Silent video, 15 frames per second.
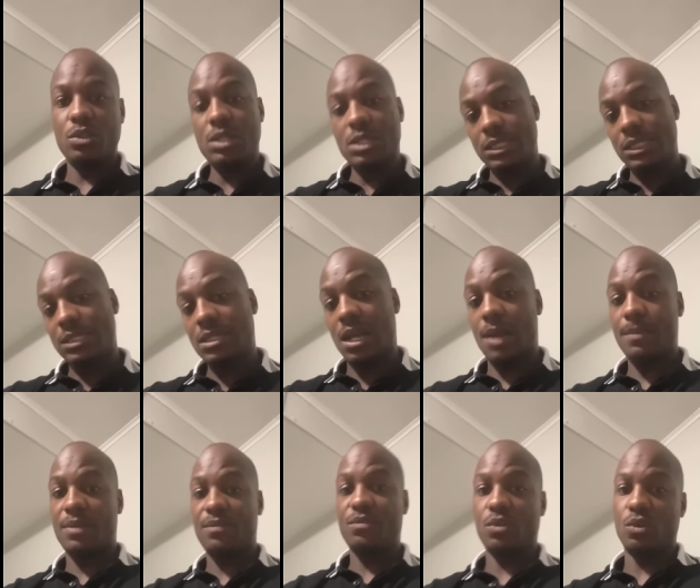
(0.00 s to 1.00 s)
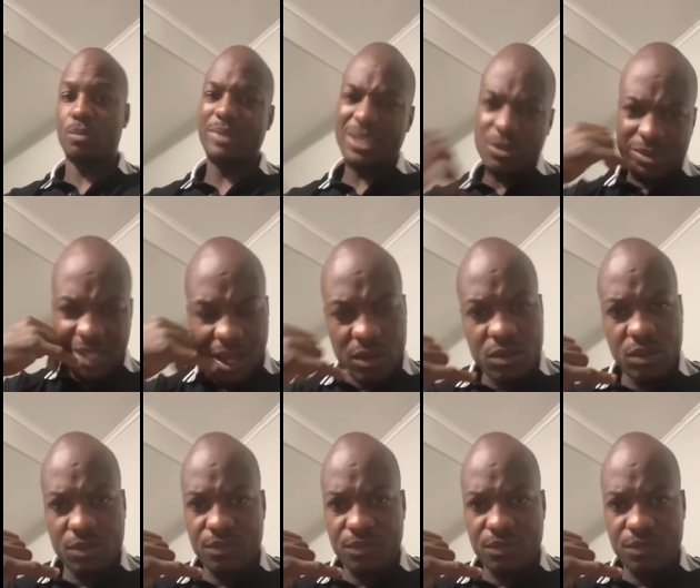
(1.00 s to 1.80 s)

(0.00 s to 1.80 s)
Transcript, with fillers: You could just call my phone. Man, you talked on the